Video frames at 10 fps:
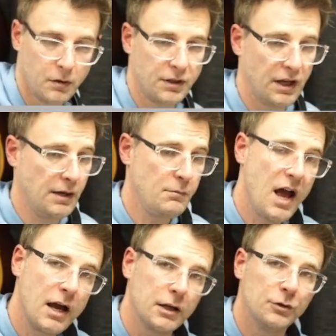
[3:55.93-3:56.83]
Okay,
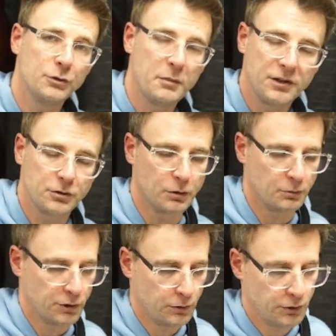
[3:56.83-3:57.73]
use a
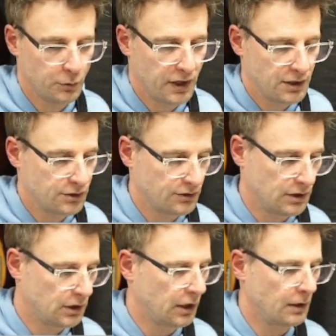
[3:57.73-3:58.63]
metronome. Don't do what I just
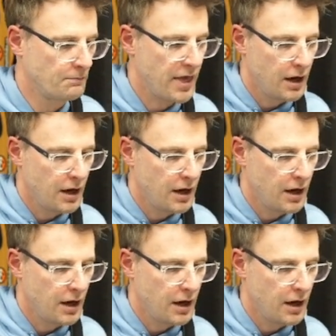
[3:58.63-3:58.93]
did there.